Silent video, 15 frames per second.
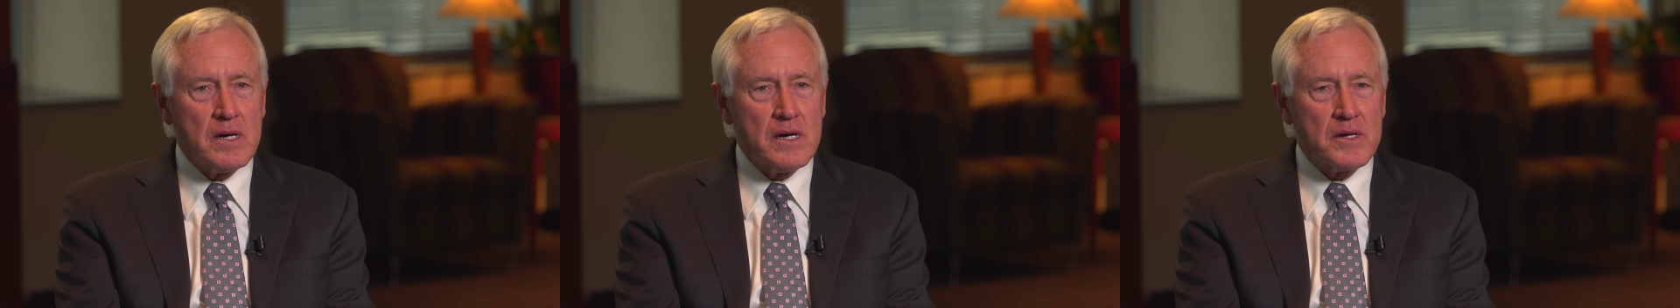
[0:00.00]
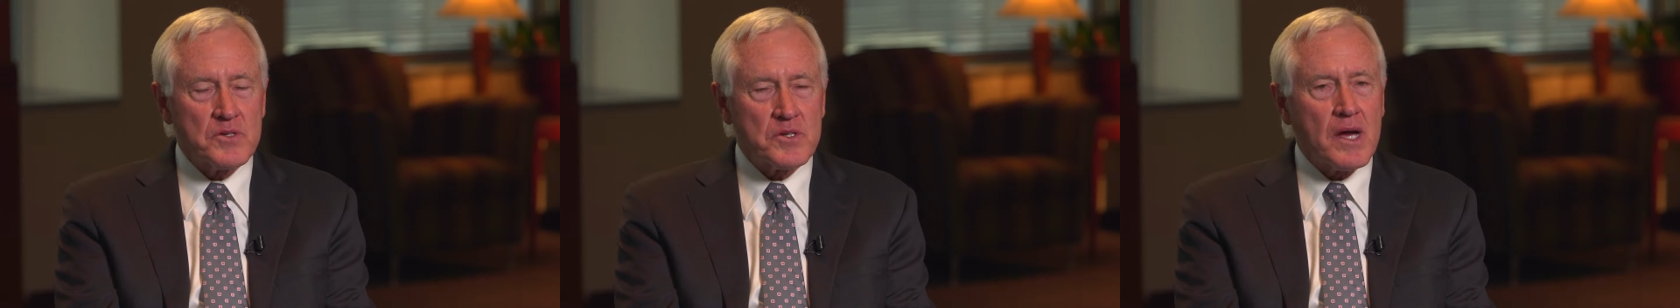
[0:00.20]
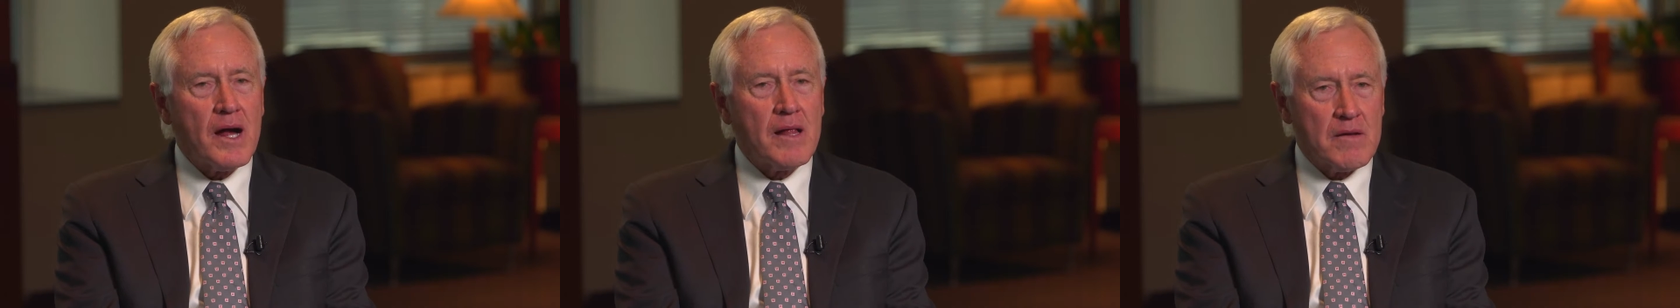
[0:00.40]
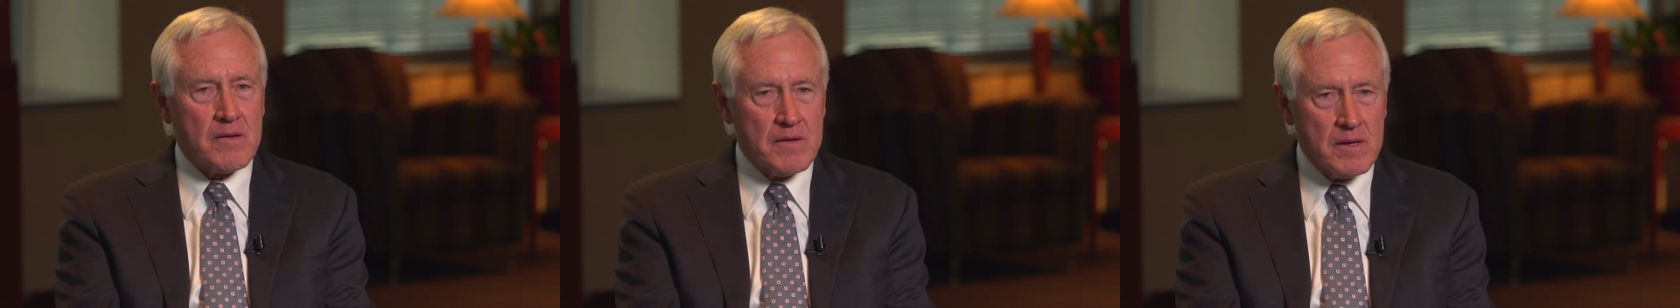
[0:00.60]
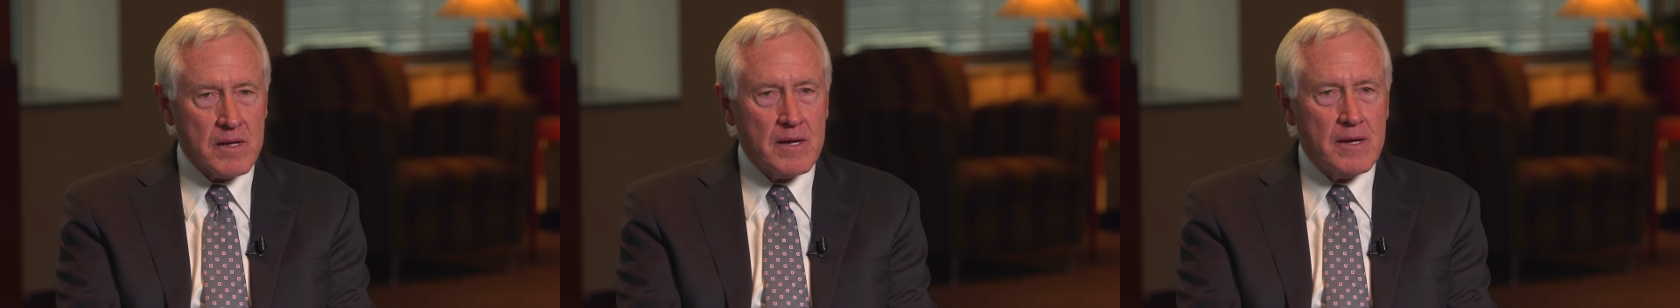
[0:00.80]
scholar
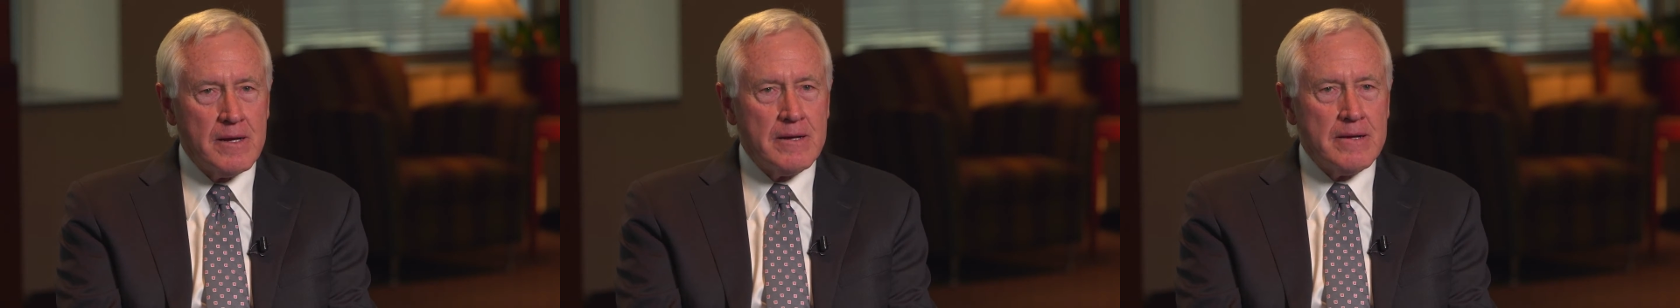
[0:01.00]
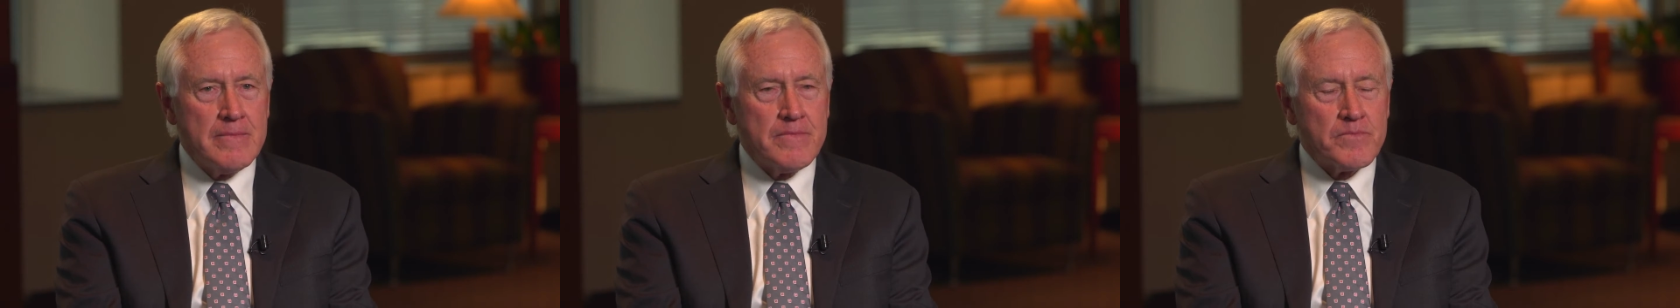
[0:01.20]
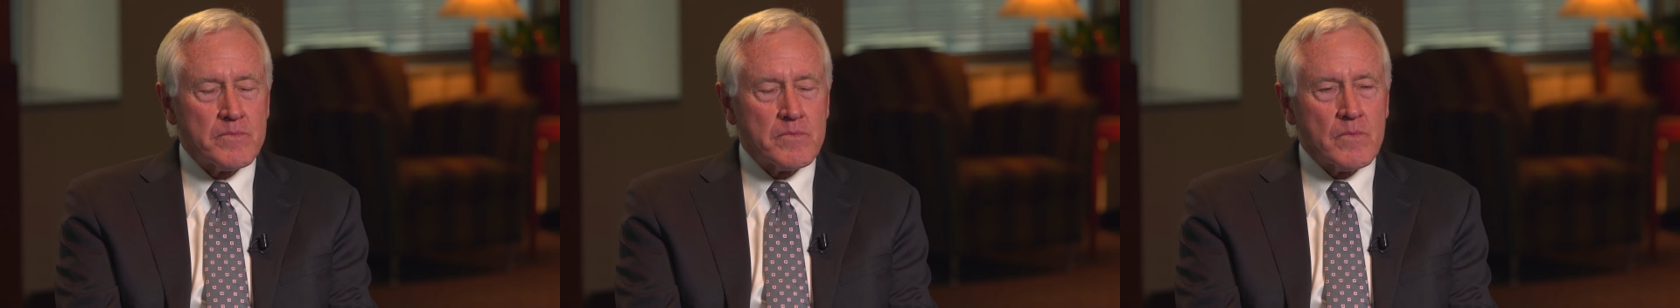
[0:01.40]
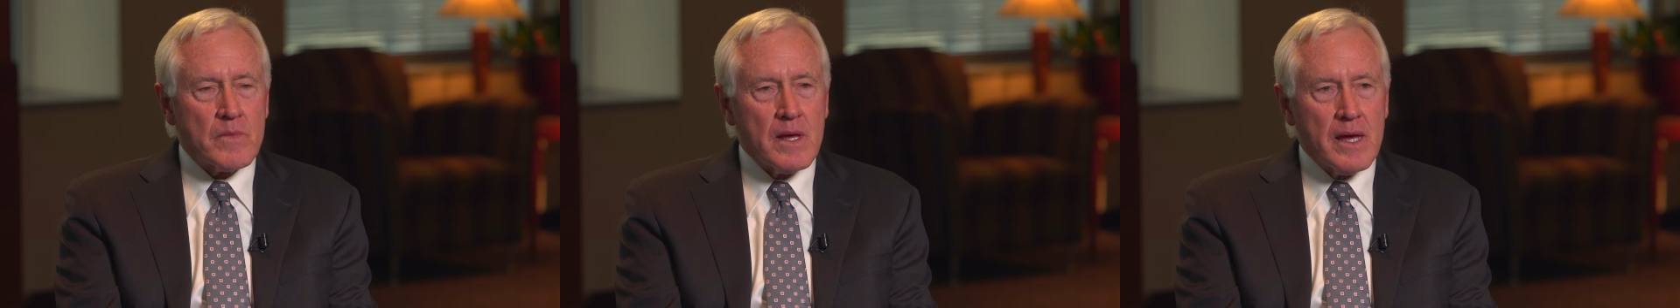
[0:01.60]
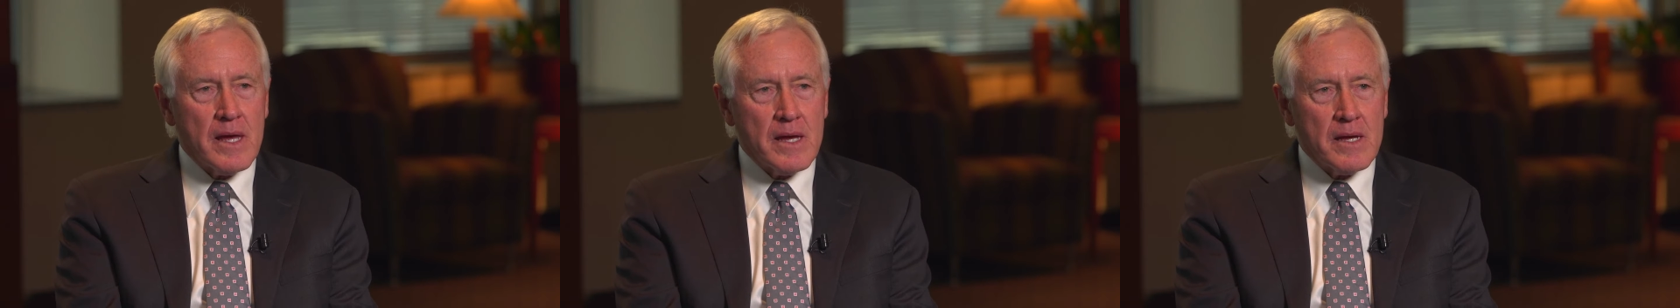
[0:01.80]

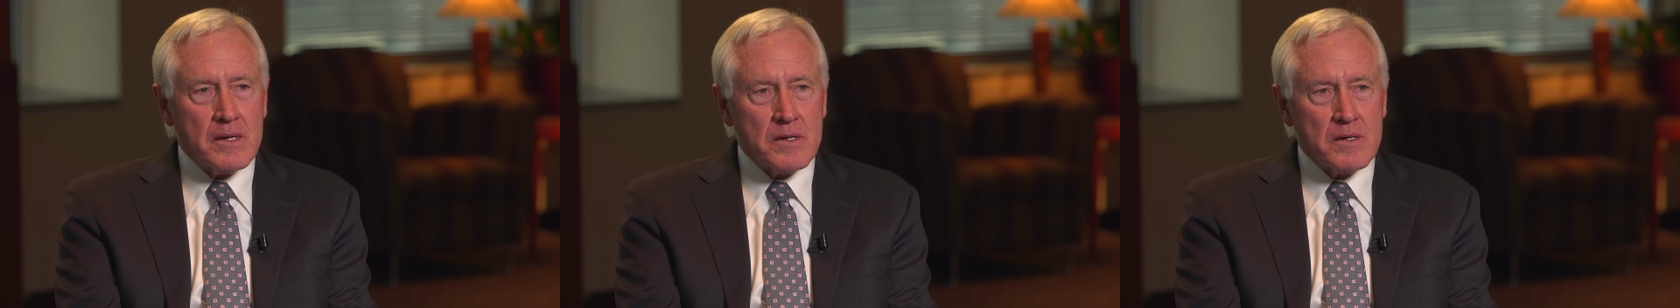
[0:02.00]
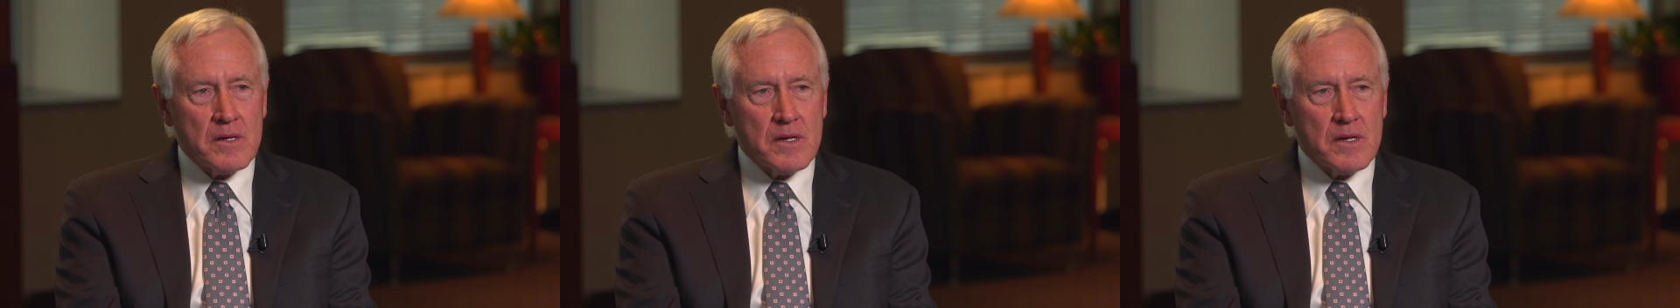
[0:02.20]
and